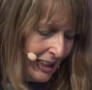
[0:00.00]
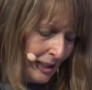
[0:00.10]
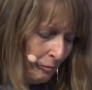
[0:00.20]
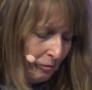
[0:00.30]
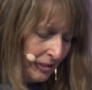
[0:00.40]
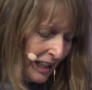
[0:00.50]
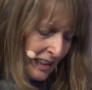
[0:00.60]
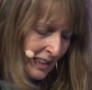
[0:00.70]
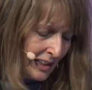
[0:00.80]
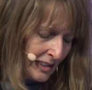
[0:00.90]
If
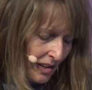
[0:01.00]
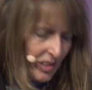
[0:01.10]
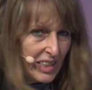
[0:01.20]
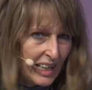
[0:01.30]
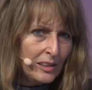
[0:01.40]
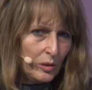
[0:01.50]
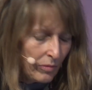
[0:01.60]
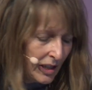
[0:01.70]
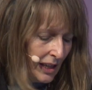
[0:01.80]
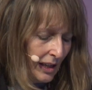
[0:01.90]
textiles are
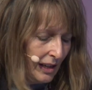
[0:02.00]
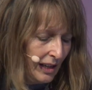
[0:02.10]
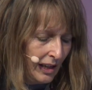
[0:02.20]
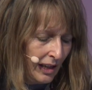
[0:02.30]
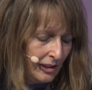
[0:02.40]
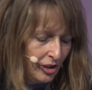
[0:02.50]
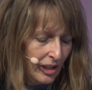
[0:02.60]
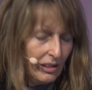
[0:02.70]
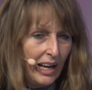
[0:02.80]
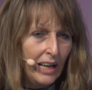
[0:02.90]
sensory and
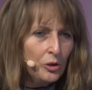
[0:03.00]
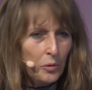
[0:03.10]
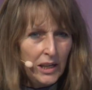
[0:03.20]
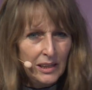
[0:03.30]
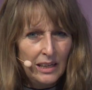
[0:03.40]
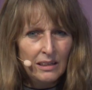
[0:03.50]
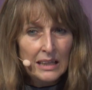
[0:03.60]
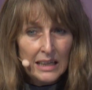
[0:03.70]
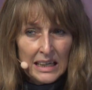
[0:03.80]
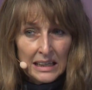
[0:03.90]
actuating
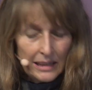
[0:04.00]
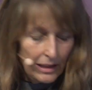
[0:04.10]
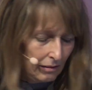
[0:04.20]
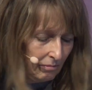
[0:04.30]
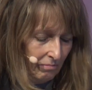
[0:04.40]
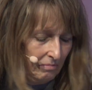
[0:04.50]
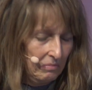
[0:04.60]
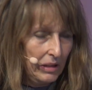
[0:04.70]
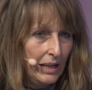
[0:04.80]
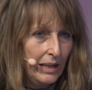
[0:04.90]
heating,
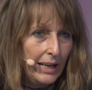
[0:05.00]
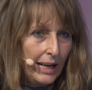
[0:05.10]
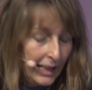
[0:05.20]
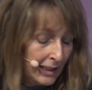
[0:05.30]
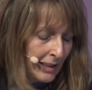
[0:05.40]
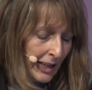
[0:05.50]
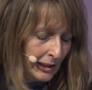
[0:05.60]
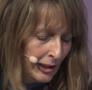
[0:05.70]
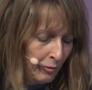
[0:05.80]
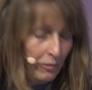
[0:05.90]

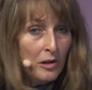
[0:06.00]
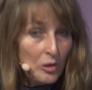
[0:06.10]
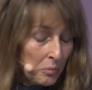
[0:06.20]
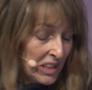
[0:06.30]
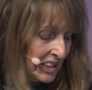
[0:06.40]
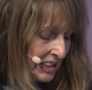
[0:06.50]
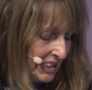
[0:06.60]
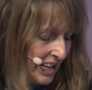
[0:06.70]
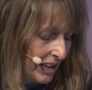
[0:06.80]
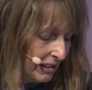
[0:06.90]
interactive luminous
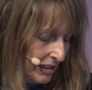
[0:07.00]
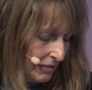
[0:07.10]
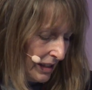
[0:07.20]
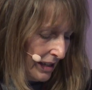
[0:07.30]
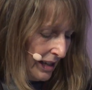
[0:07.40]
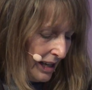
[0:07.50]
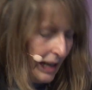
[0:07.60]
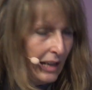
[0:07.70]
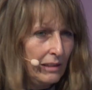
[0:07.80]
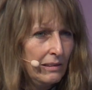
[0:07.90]
scent,
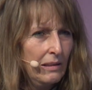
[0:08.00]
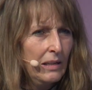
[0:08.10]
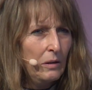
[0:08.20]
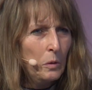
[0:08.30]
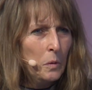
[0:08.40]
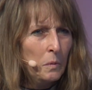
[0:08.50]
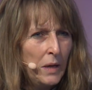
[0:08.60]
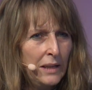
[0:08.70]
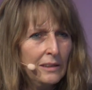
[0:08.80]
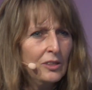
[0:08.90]
and
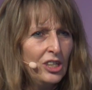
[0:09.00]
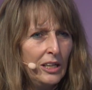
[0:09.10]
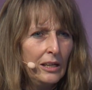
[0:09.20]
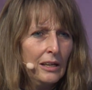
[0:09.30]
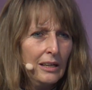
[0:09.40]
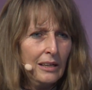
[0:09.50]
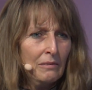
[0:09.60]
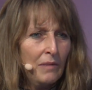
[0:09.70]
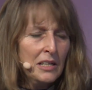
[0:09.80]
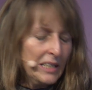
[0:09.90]
when they
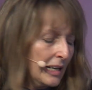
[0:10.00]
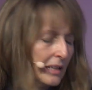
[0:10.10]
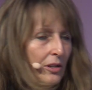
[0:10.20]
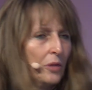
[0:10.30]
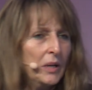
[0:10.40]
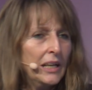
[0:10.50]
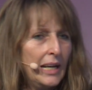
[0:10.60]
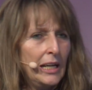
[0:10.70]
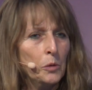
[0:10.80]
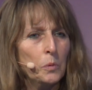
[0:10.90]

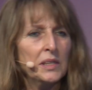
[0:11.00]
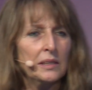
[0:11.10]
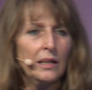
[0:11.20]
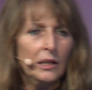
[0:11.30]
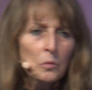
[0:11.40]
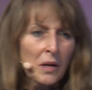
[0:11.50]
communicate with the